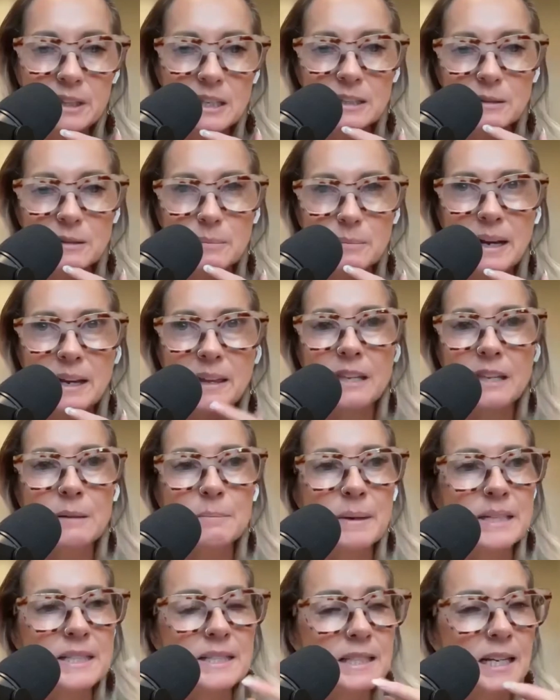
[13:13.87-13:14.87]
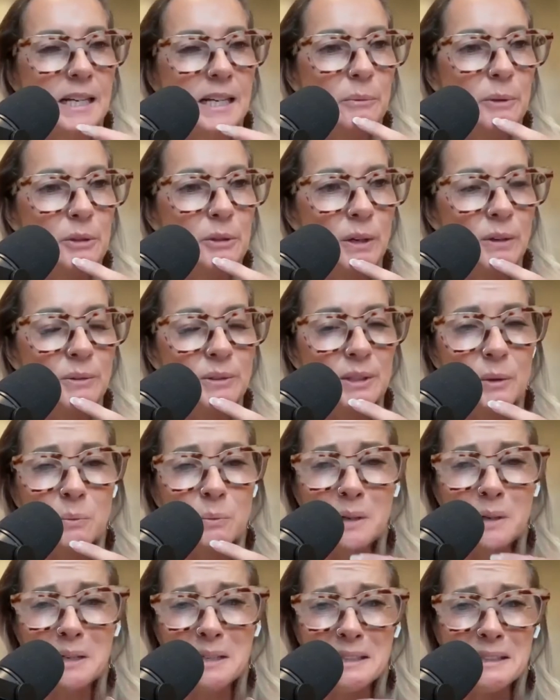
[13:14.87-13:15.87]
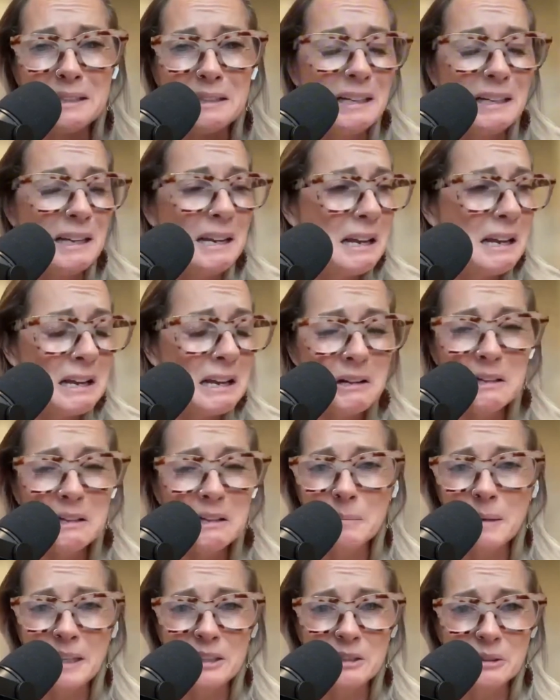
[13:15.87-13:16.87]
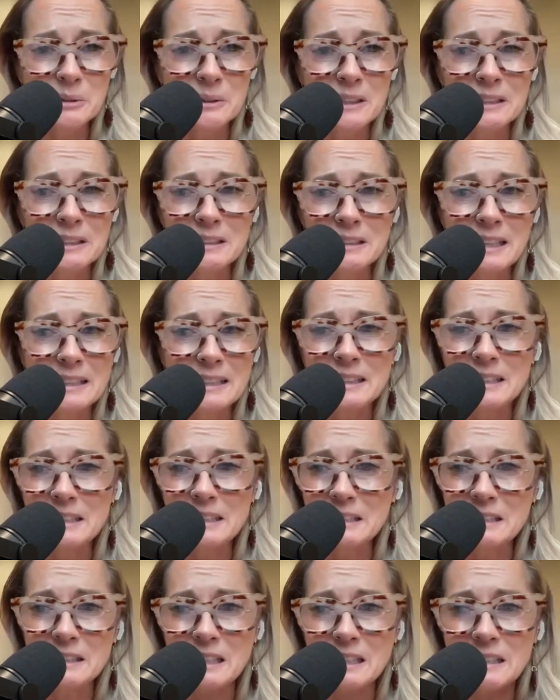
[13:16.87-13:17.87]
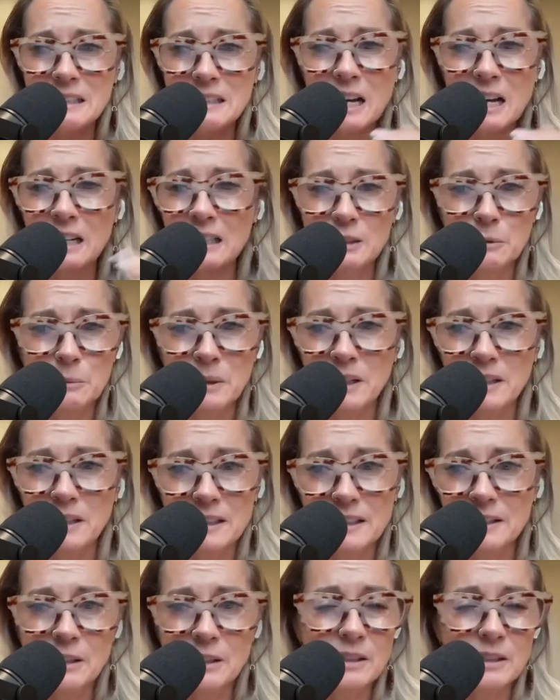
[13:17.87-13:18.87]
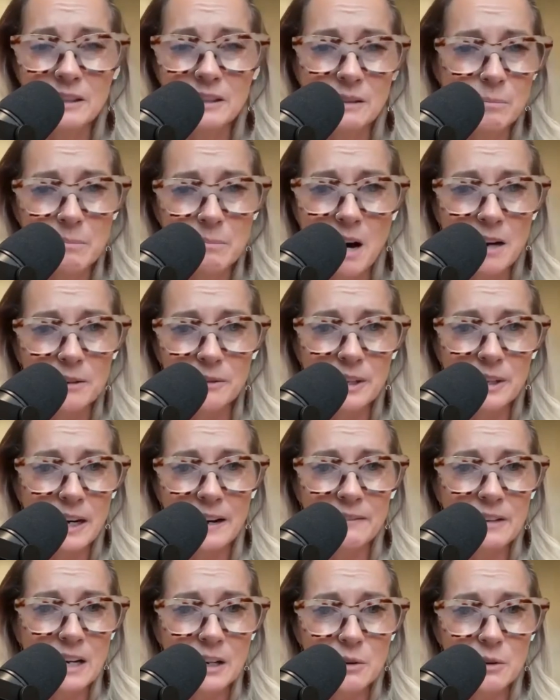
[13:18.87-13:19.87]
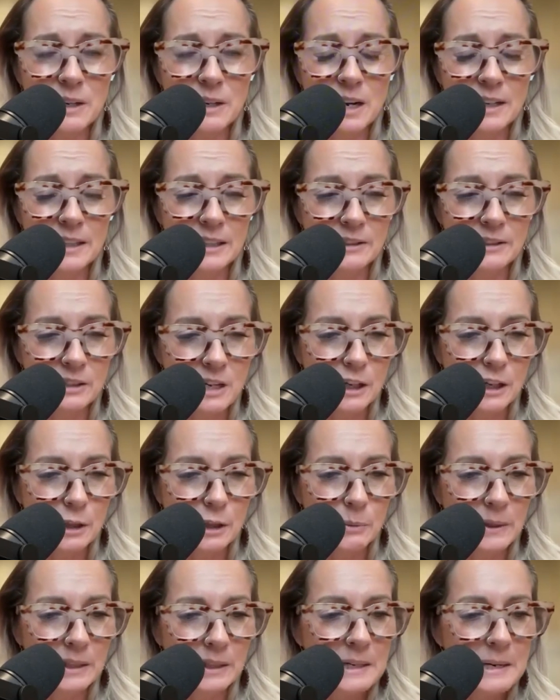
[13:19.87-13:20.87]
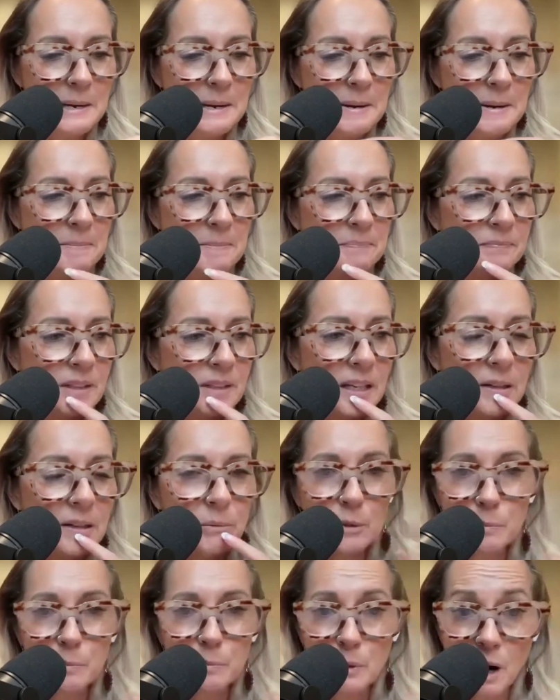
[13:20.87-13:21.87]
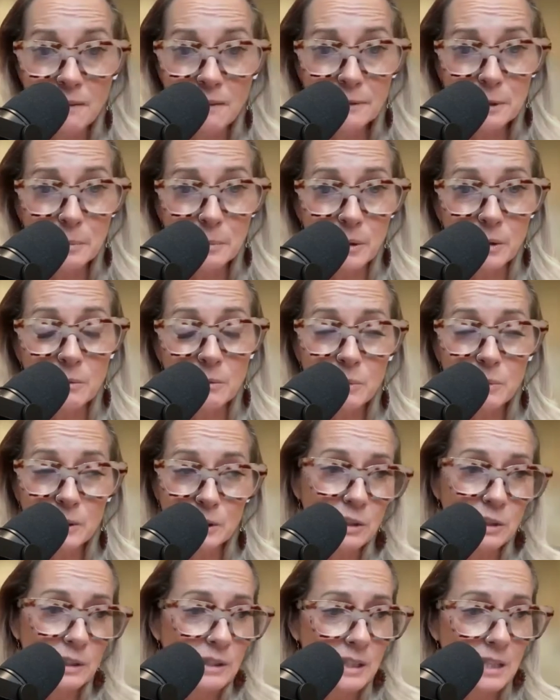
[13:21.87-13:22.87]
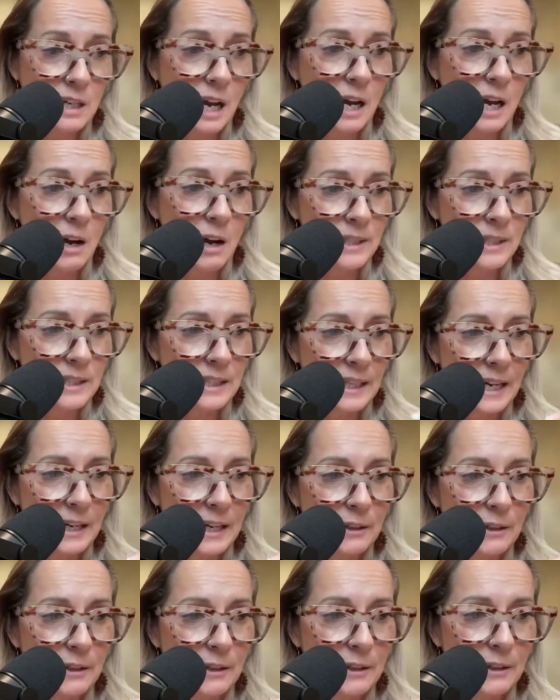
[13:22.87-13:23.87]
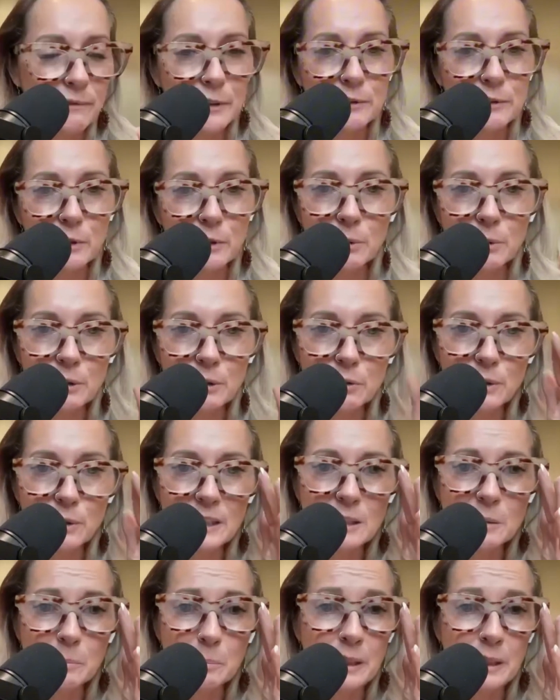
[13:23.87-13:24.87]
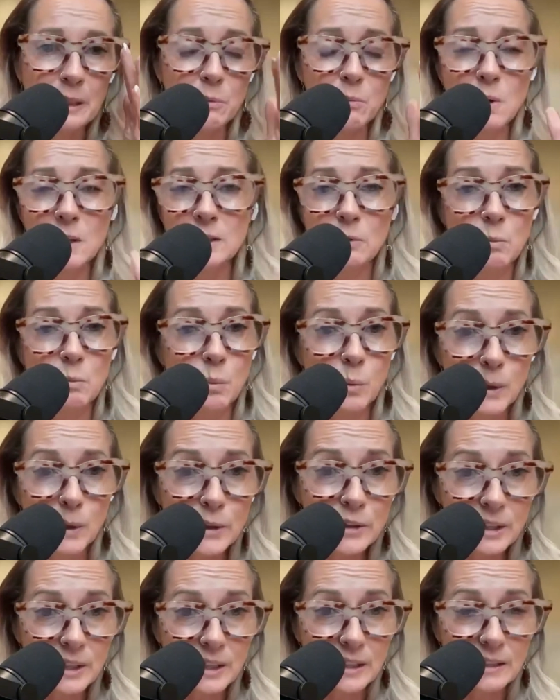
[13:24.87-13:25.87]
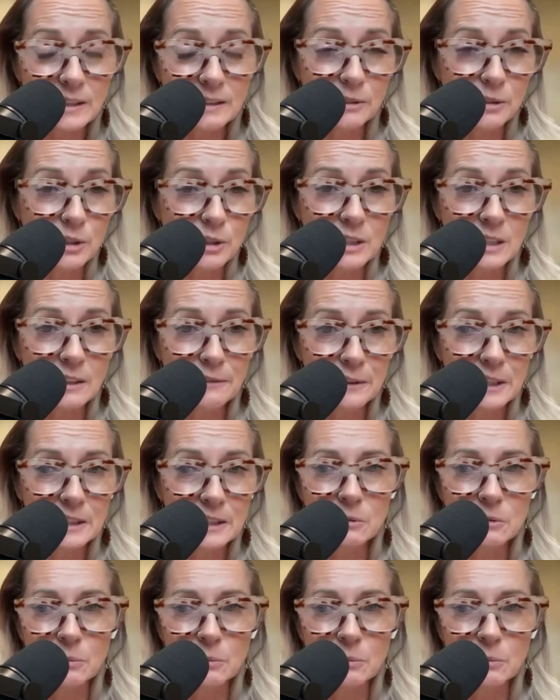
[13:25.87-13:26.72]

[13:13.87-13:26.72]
the end of I think my second retreat, I was like, what in the hell am I doing? Like, this is not going to work. The model that I've got going on here is not going to work. It was profitable, which is not always the case with your first few retreats, but it wasn't worth it. There's a difference,